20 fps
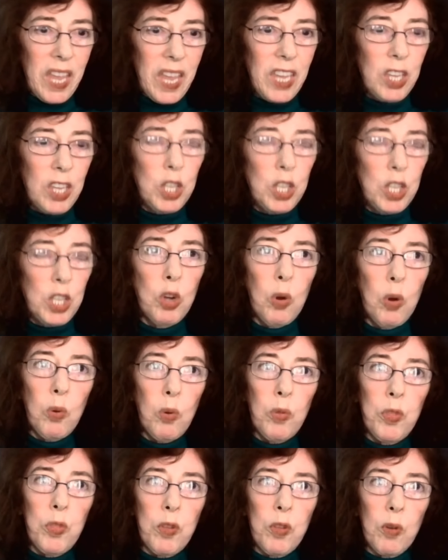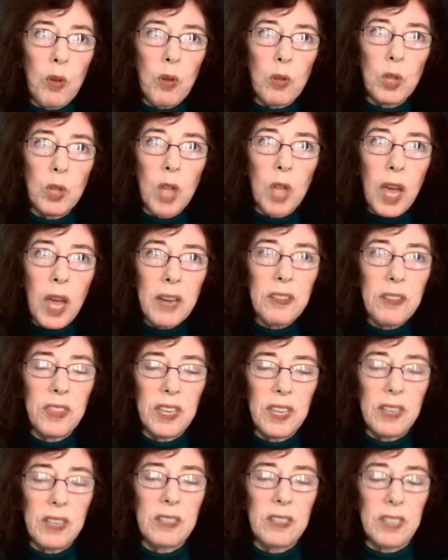there are a lot of
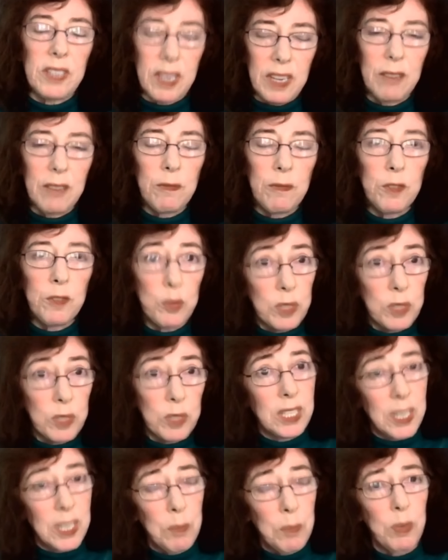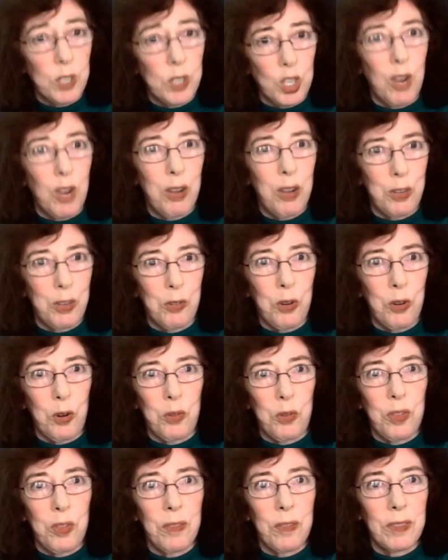things that influence seepage on
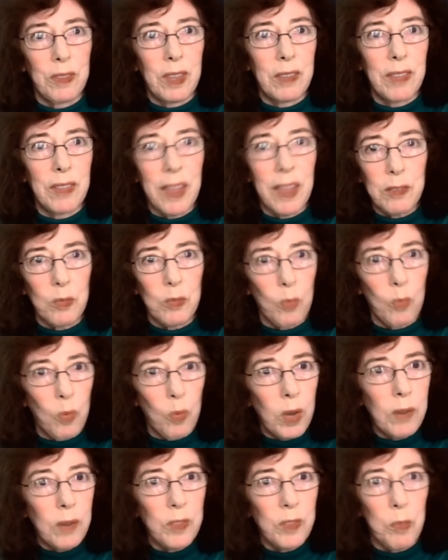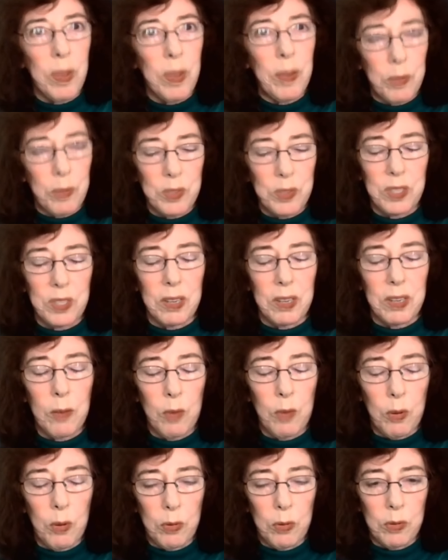Earth, and that one of the papers that I
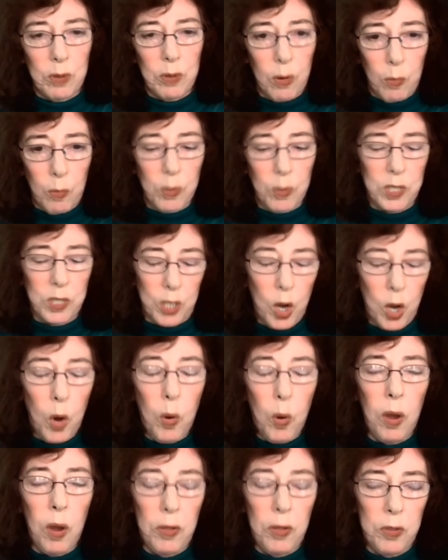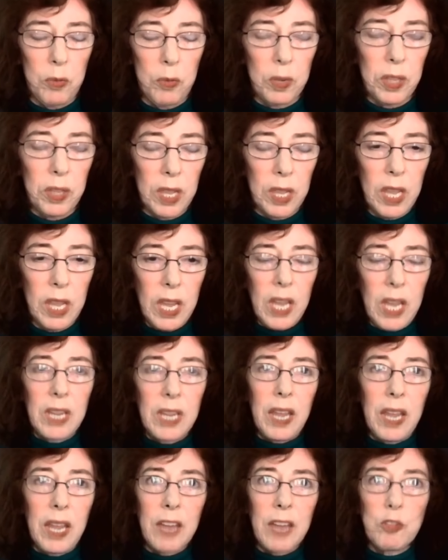wrote or was a co-author with
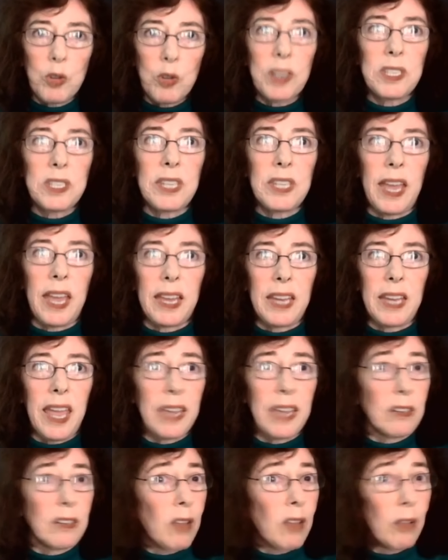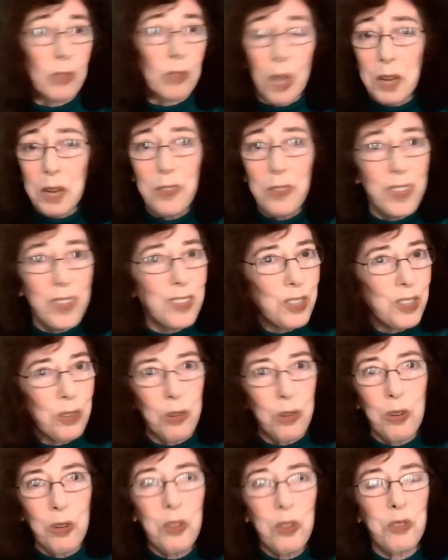address that. And a lot of things on
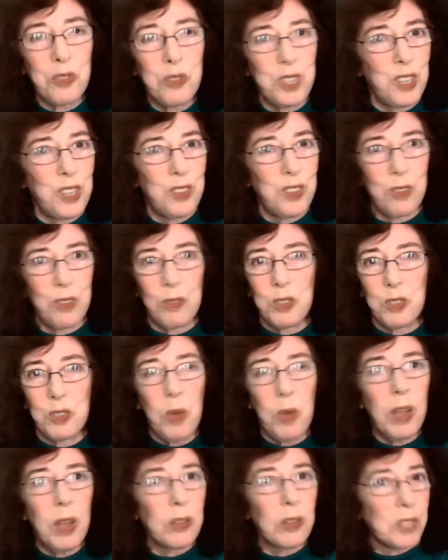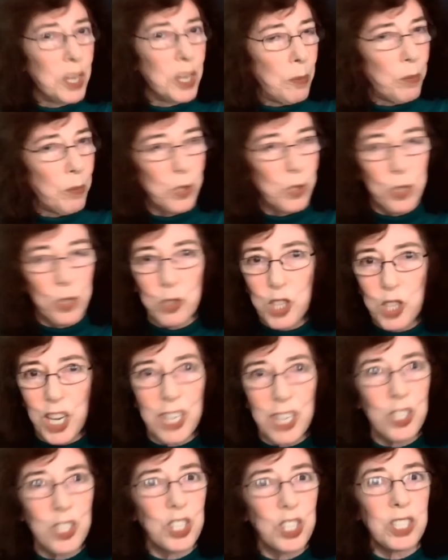Earth are seasonal as well. Temperature
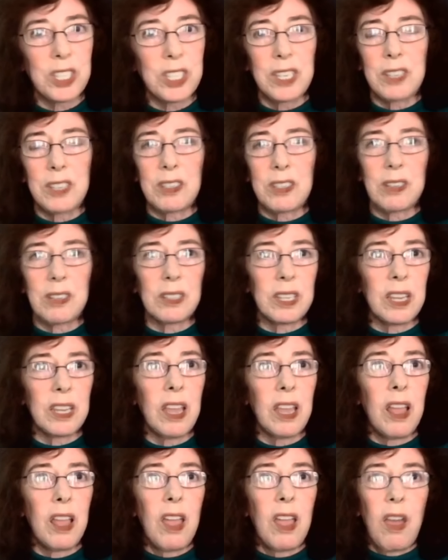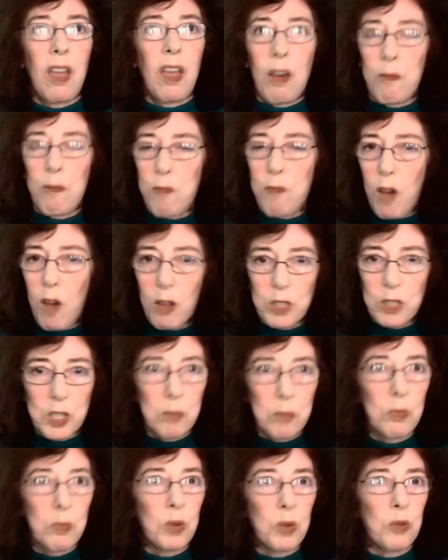changes seasonally, faults
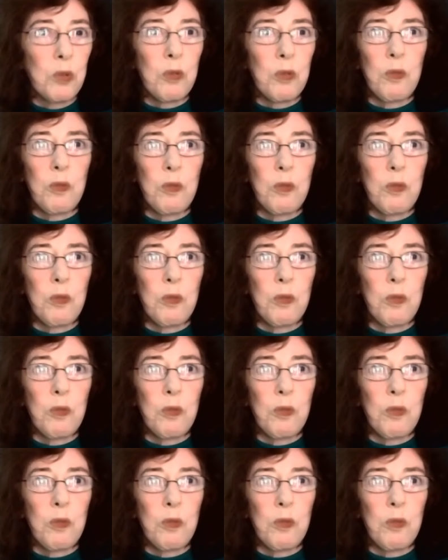move,